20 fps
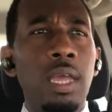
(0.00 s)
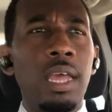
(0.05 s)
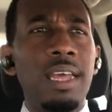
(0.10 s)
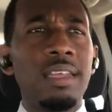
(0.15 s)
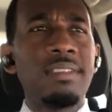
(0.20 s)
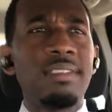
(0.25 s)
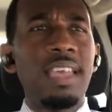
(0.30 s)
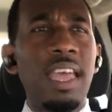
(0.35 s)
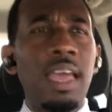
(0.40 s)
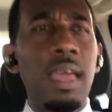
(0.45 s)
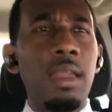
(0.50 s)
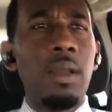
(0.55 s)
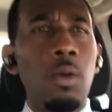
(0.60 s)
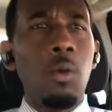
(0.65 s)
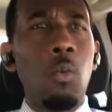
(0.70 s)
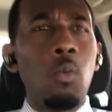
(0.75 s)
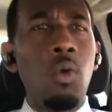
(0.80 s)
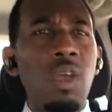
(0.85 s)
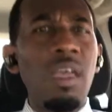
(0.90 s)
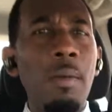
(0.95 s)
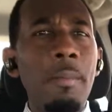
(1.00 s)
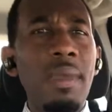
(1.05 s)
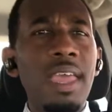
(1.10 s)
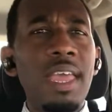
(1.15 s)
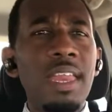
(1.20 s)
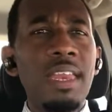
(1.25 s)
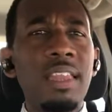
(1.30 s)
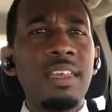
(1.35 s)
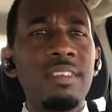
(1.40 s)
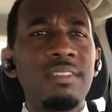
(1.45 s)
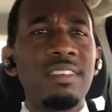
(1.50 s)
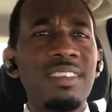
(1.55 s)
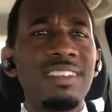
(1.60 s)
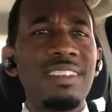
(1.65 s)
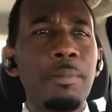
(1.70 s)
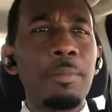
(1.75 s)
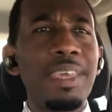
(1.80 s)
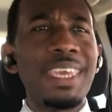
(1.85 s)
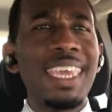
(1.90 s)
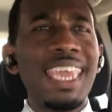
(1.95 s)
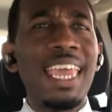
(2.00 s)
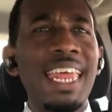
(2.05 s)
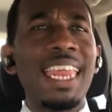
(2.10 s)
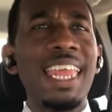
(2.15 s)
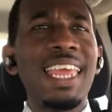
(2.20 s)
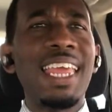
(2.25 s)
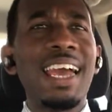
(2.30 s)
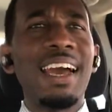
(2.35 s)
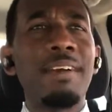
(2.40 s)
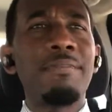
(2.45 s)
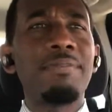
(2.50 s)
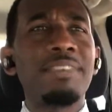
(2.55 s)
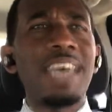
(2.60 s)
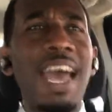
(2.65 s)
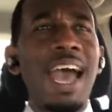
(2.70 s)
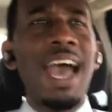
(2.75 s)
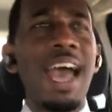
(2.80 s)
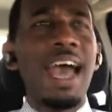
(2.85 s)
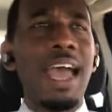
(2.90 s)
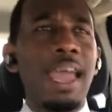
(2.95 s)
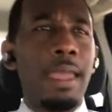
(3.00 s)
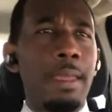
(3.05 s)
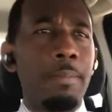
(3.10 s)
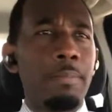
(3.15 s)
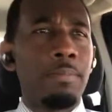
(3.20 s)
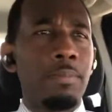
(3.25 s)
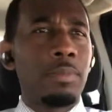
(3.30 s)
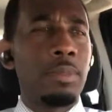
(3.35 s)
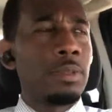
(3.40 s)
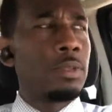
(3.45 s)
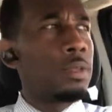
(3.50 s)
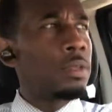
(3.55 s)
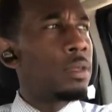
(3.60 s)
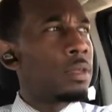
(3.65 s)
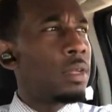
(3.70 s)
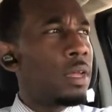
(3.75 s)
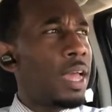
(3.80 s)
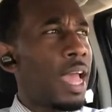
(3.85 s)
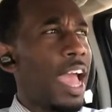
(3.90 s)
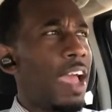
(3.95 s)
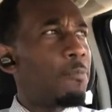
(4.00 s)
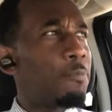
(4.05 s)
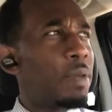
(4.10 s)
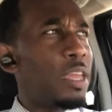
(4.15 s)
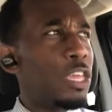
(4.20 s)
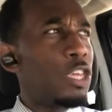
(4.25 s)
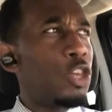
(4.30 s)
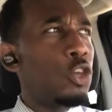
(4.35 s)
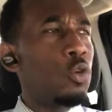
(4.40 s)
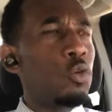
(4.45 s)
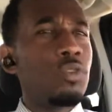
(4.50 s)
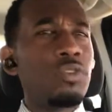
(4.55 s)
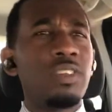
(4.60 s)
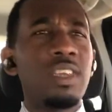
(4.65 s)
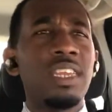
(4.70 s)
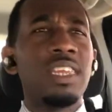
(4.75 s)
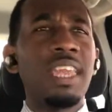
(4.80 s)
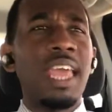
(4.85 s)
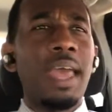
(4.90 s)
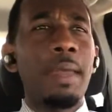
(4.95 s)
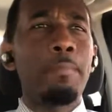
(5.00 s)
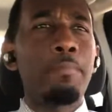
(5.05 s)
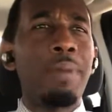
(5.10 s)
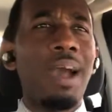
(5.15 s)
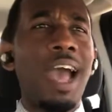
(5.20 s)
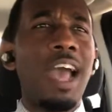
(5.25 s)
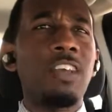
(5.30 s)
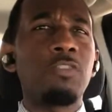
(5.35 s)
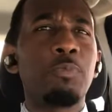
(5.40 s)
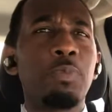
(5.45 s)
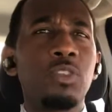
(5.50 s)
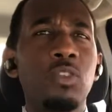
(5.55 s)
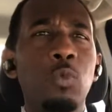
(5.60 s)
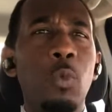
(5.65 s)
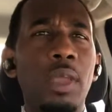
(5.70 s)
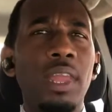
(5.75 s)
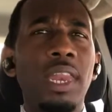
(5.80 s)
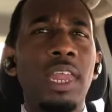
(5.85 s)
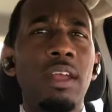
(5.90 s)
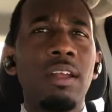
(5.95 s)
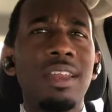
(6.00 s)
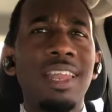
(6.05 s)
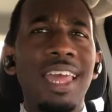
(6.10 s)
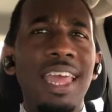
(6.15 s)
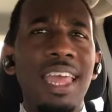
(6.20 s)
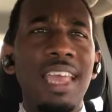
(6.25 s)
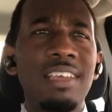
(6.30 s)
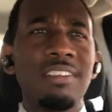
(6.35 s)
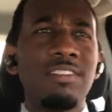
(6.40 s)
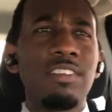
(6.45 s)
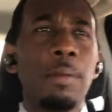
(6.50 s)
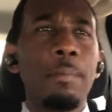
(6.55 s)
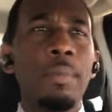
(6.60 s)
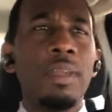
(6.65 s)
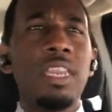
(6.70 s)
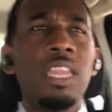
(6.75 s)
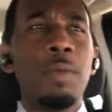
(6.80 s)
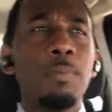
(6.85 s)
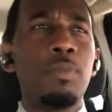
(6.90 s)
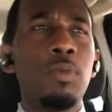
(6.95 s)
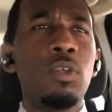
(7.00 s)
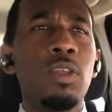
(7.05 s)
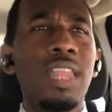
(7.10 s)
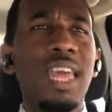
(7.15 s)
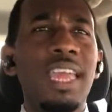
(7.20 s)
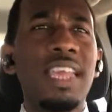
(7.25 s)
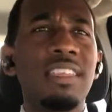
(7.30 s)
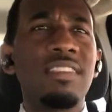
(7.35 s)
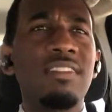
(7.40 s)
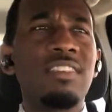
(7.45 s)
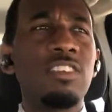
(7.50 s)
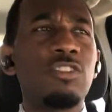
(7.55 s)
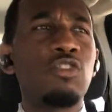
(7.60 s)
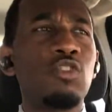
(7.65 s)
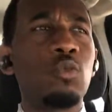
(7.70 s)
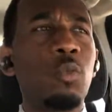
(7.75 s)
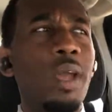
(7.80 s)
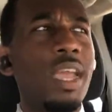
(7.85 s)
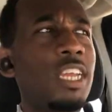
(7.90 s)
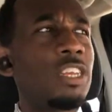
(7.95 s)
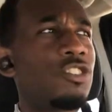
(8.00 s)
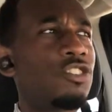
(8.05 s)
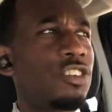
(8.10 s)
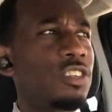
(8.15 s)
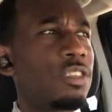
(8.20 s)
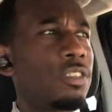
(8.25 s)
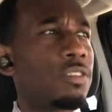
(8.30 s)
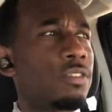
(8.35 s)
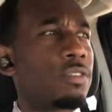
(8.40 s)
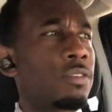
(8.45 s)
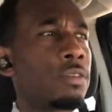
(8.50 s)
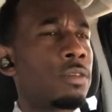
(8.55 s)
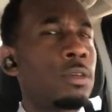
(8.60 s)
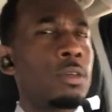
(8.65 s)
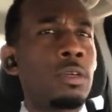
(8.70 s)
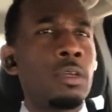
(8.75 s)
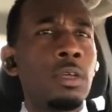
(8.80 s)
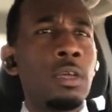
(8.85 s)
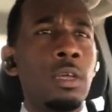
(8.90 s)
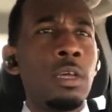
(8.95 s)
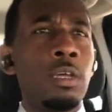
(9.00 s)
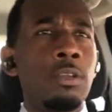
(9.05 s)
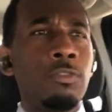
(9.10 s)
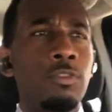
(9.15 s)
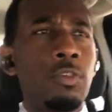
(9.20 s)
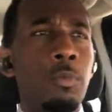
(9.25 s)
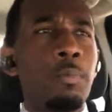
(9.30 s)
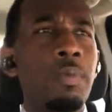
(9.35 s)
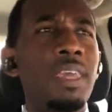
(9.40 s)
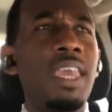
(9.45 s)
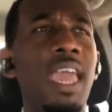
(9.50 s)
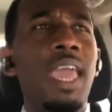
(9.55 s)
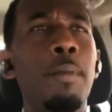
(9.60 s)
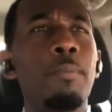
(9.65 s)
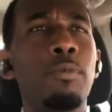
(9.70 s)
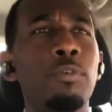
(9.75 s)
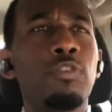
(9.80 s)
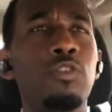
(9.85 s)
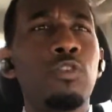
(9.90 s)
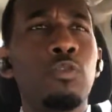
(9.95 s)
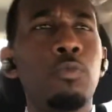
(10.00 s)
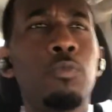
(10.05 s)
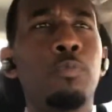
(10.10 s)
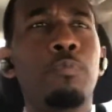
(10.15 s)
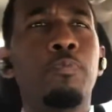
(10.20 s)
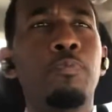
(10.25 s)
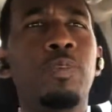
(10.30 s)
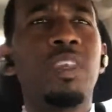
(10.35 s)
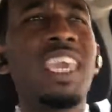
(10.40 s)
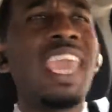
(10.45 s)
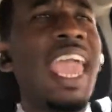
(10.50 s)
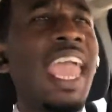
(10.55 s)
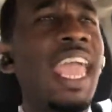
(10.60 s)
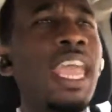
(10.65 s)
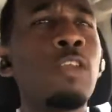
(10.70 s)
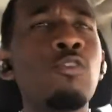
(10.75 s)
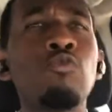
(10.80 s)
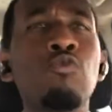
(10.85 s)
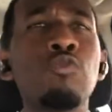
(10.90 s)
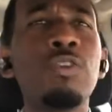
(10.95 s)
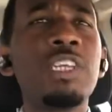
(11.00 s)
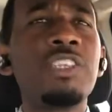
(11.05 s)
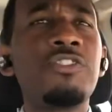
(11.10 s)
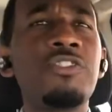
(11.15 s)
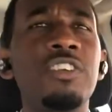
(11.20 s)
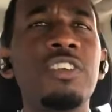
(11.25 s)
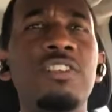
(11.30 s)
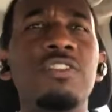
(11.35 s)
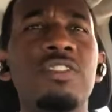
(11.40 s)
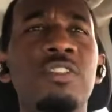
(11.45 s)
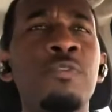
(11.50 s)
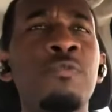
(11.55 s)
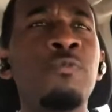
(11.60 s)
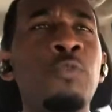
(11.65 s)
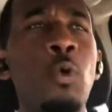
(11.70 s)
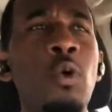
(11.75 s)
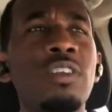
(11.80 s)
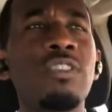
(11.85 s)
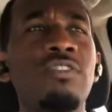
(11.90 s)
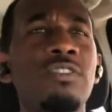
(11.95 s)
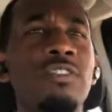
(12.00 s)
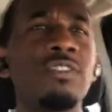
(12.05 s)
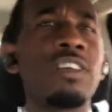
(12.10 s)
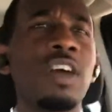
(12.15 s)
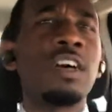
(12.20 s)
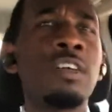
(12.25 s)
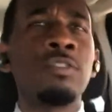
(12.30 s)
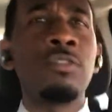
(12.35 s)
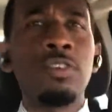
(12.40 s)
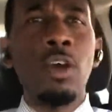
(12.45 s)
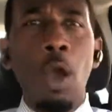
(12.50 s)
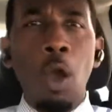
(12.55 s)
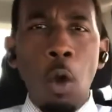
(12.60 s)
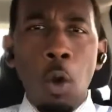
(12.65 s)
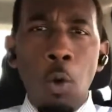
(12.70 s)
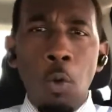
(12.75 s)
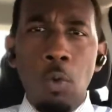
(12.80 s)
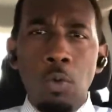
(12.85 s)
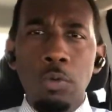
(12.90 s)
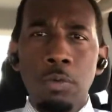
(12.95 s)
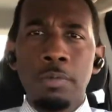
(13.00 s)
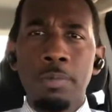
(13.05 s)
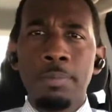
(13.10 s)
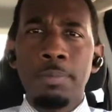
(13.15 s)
is that women, since the beginning of time, have been using that box between their legs to manipulate situations, to be able to gain riches and fortunes untold.